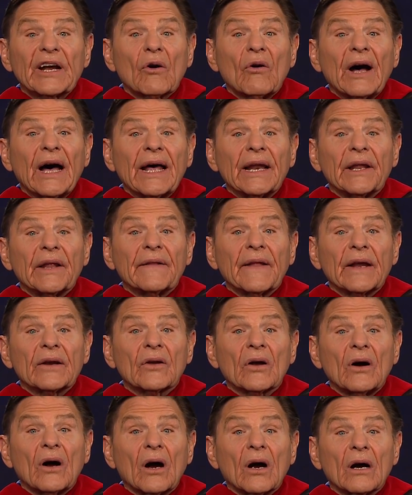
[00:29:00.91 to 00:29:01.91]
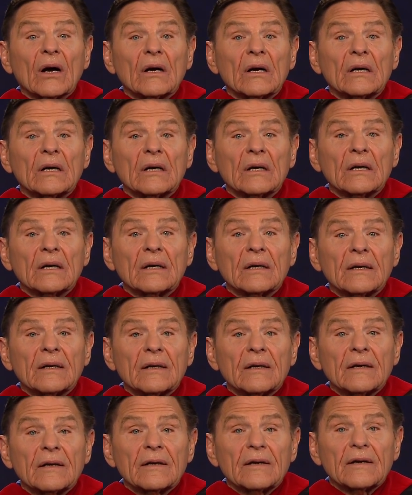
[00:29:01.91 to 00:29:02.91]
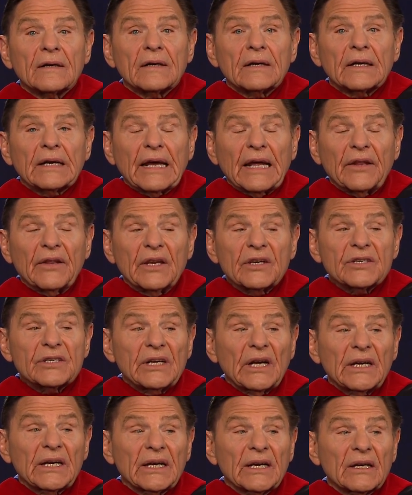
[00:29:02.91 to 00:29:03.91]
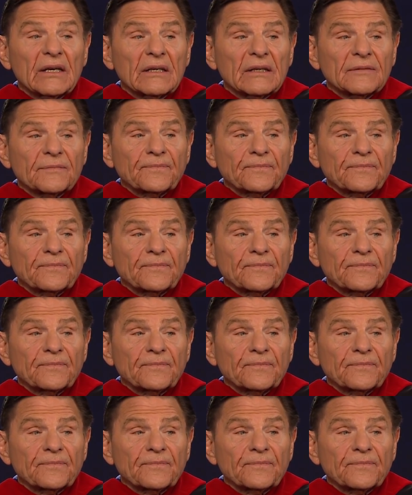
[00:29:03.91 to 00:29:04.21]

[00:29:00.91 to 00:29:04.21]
quiet in that car. And this day,